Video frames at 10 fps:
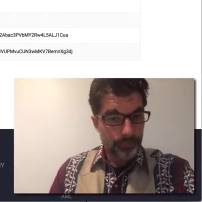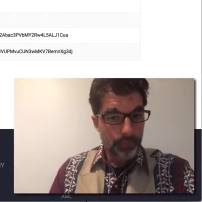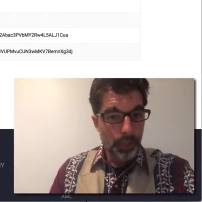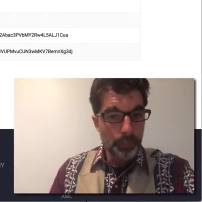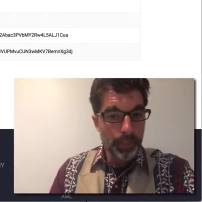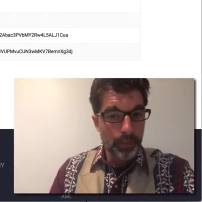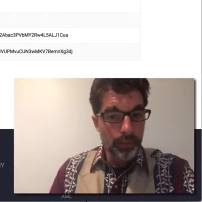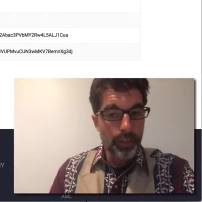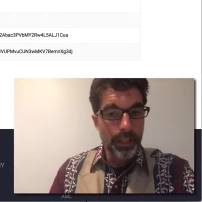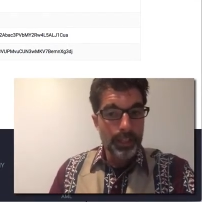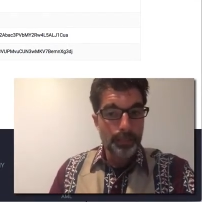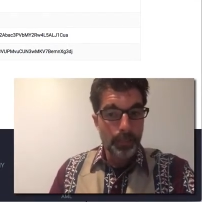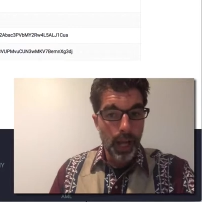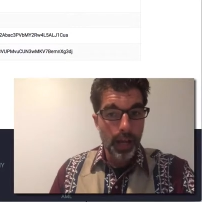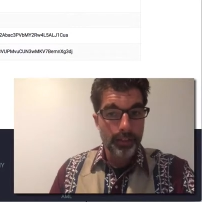but it looks like it
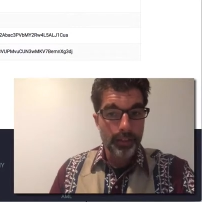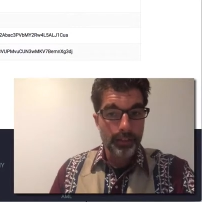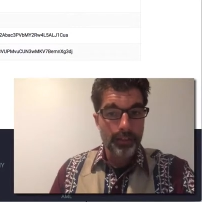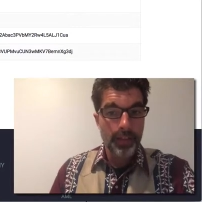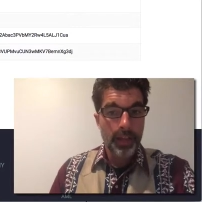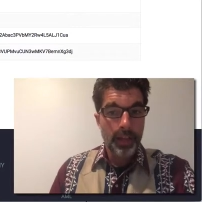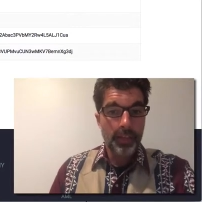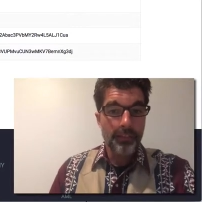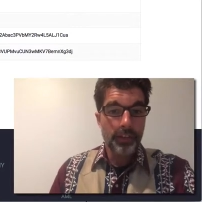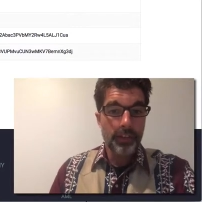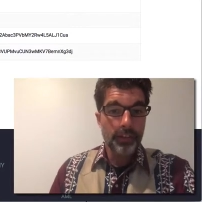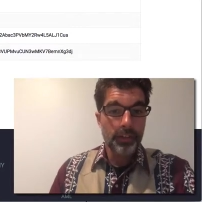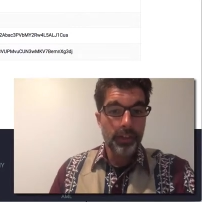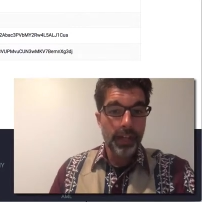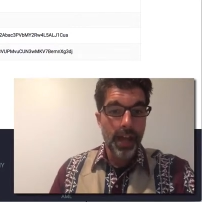deposits the funds in
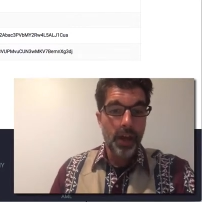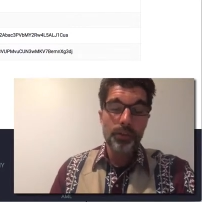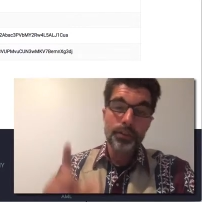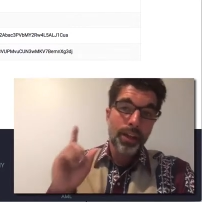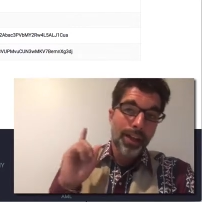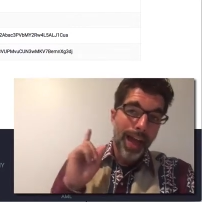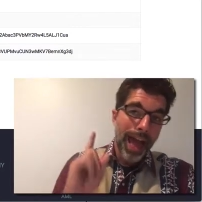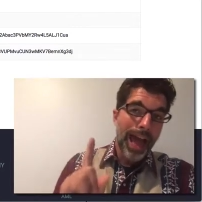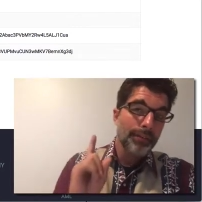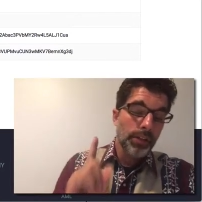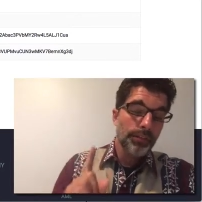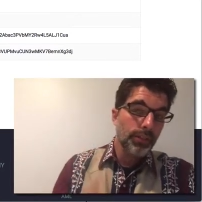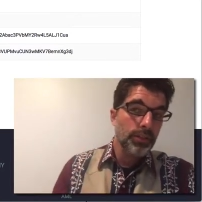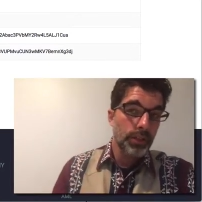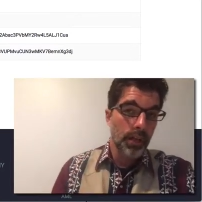your account after the
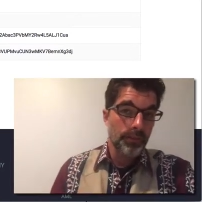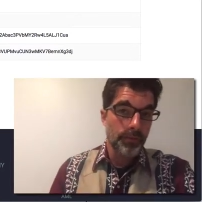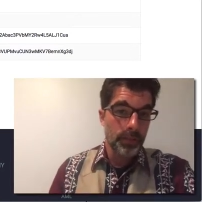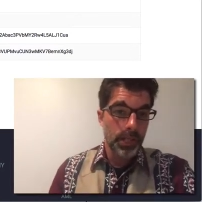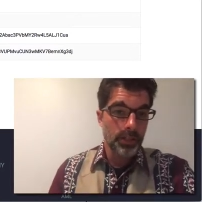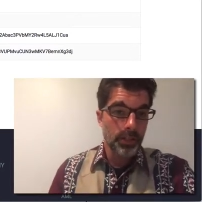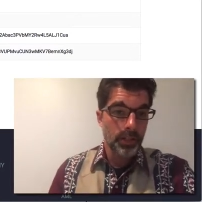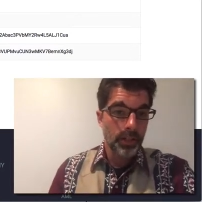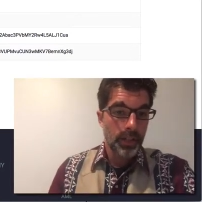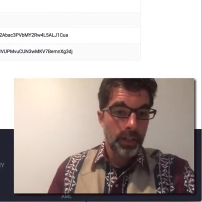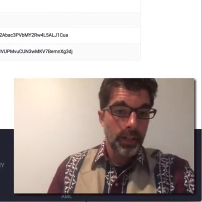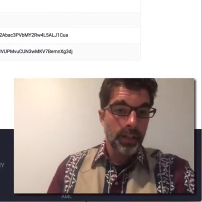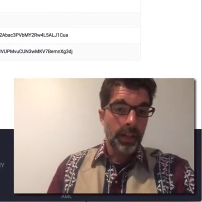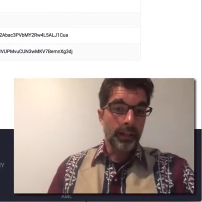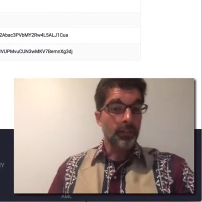first confirmation.
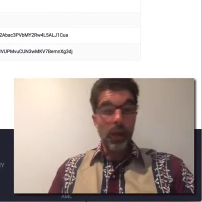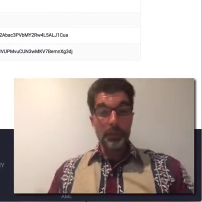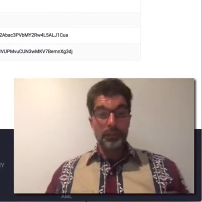And so I was